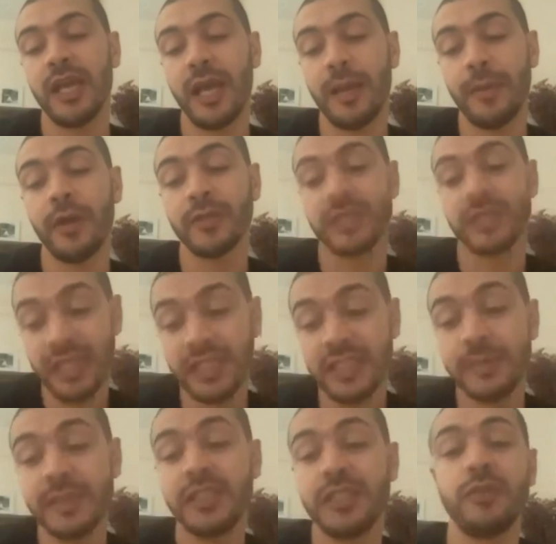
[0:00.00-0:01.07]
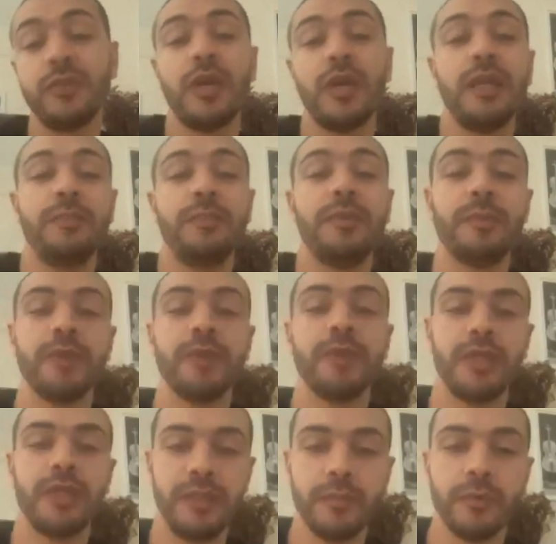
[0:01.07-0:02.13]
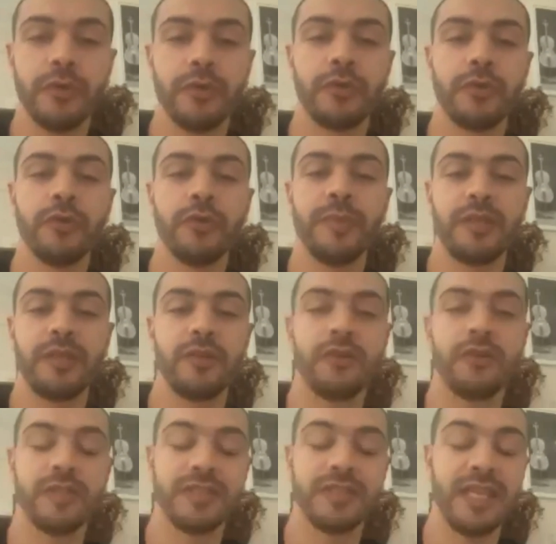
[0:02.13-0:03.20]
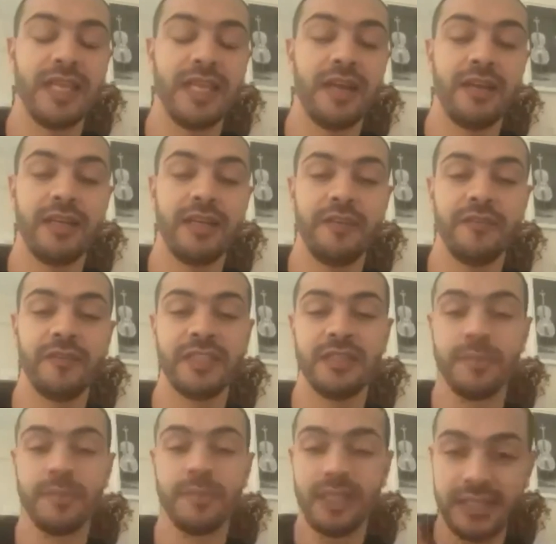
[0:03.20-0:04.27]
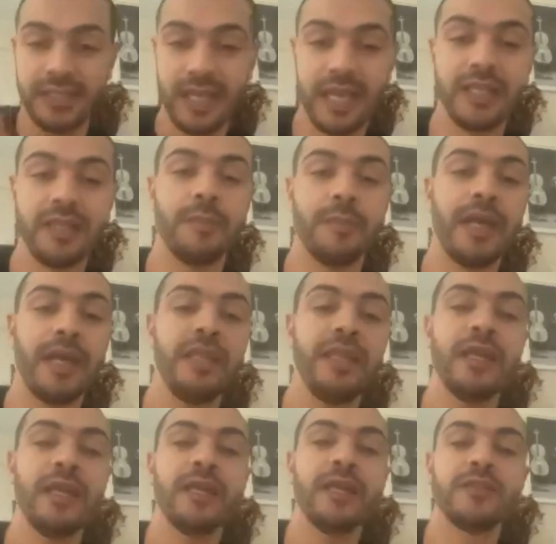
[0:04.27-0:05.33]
about LGBTQI people in Morocco, because they are invisibilized by